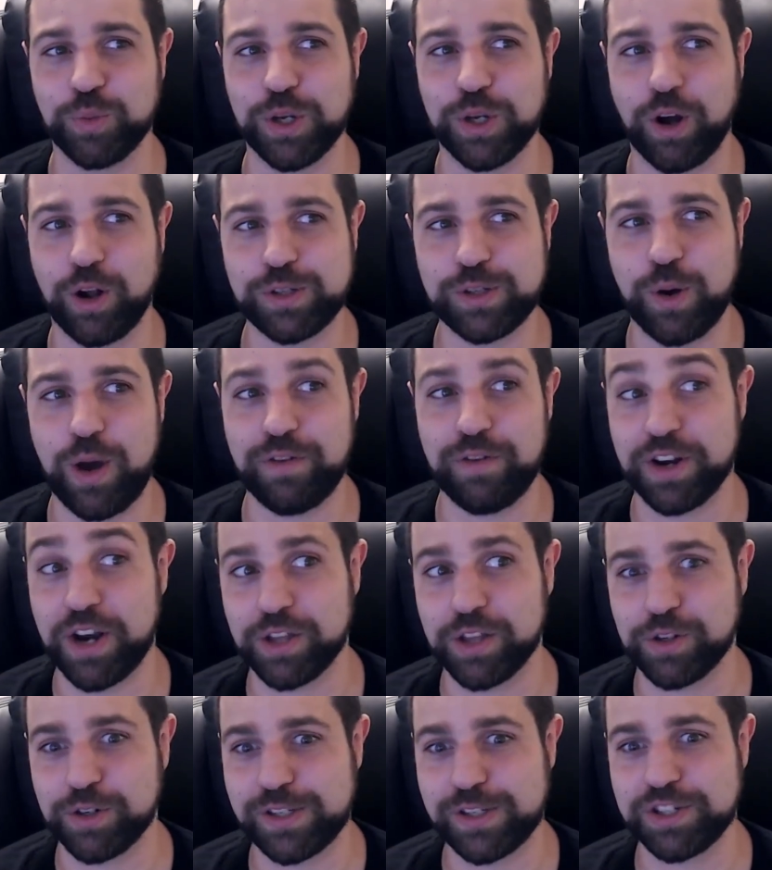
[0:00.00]
we also have
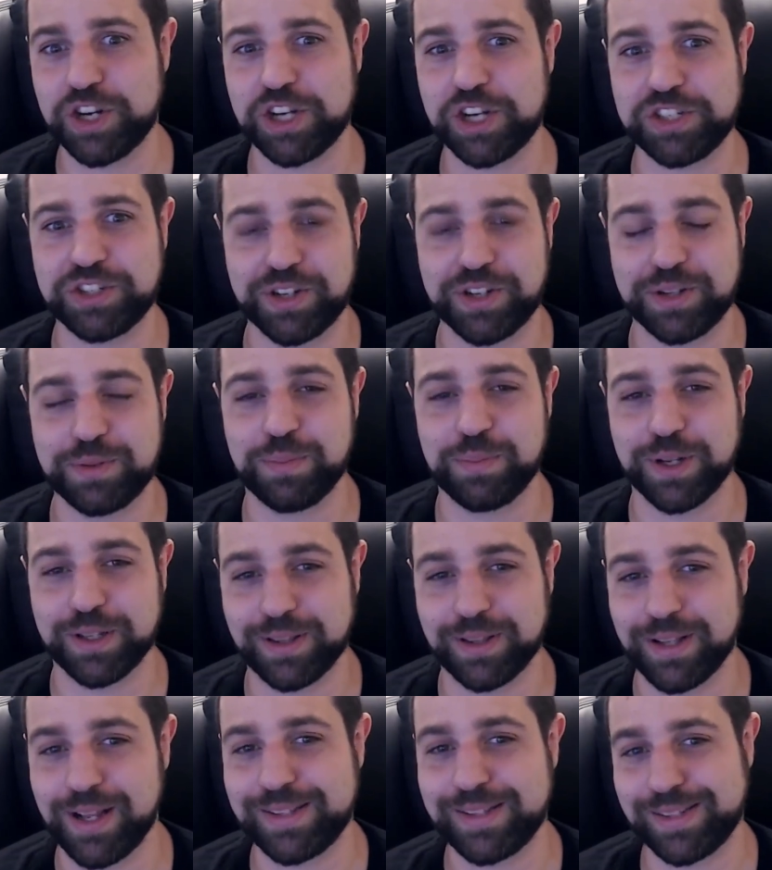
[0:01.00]
another suggestion,
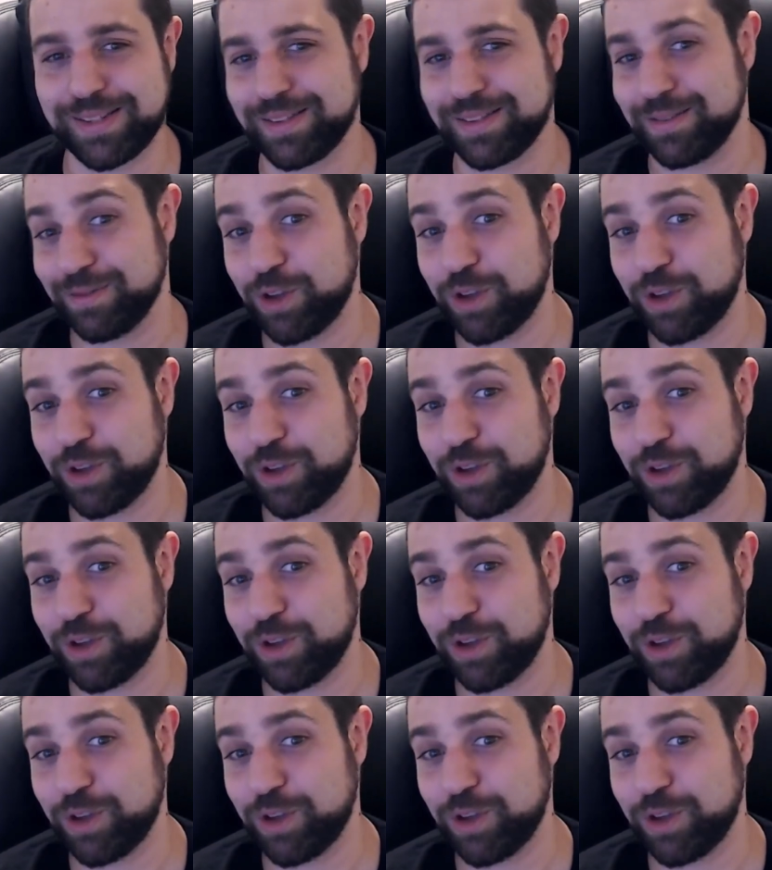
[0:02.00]
but let's